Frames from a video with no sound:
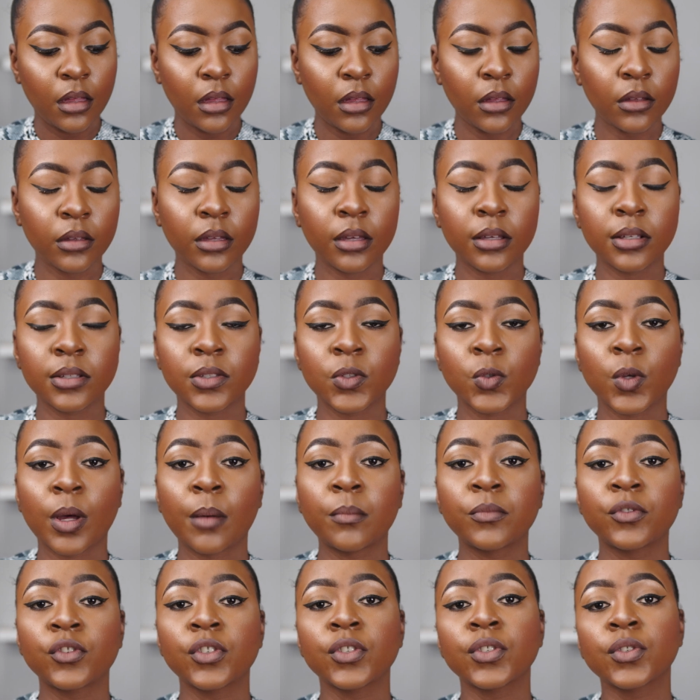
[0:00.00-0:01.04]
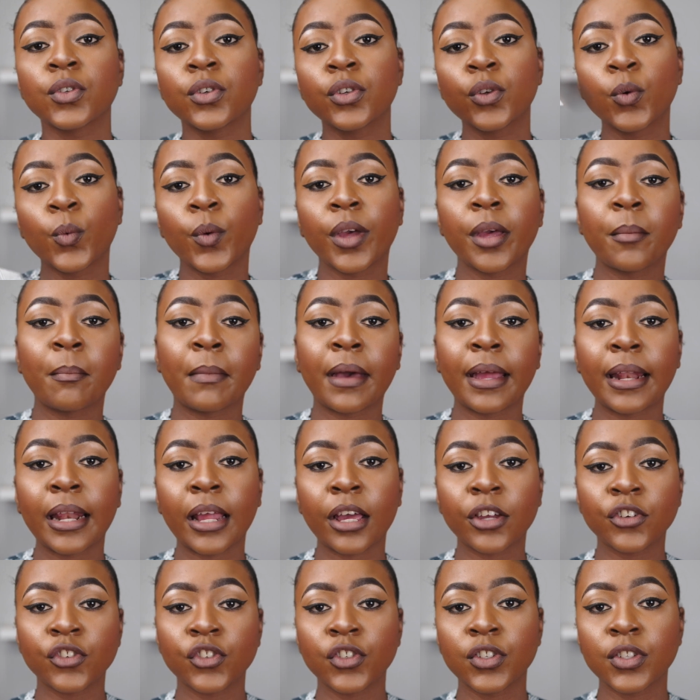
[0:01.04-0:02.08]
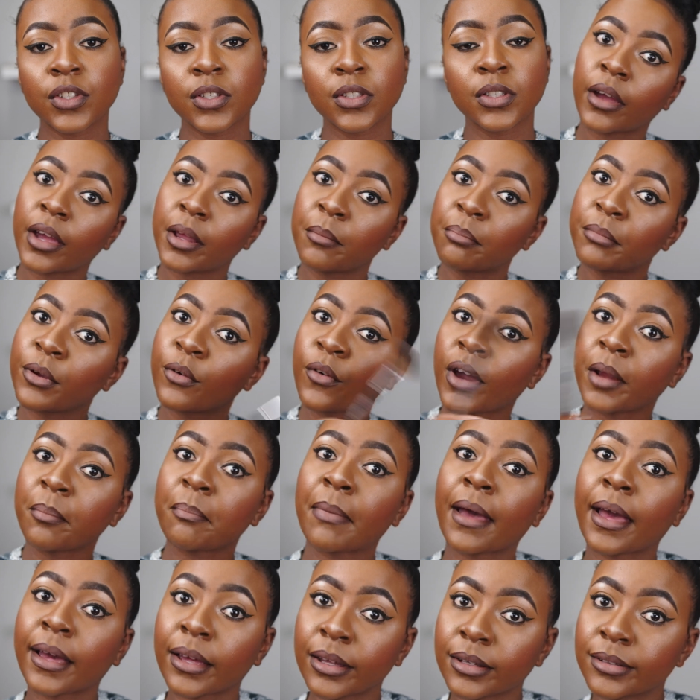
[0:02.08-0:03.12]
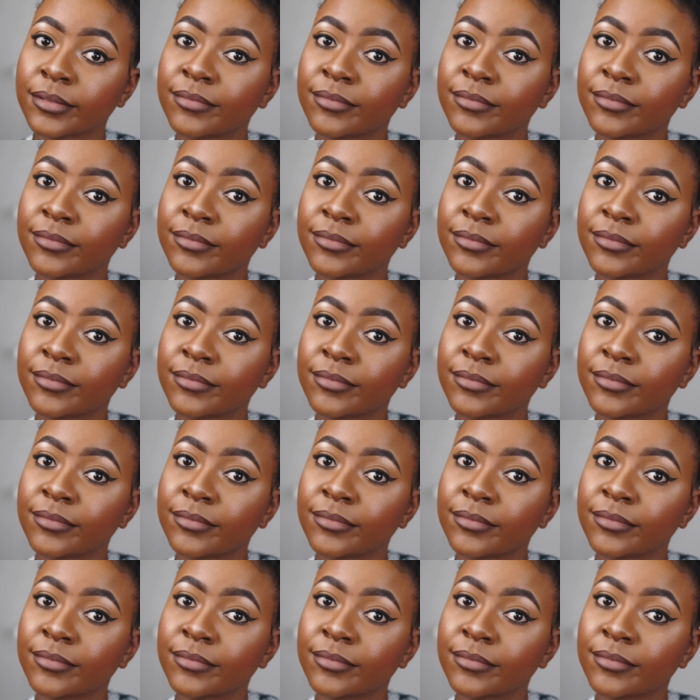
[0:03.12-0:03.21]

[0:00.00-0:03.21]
Okay, so I'm just gonna wear my lashes and be right back.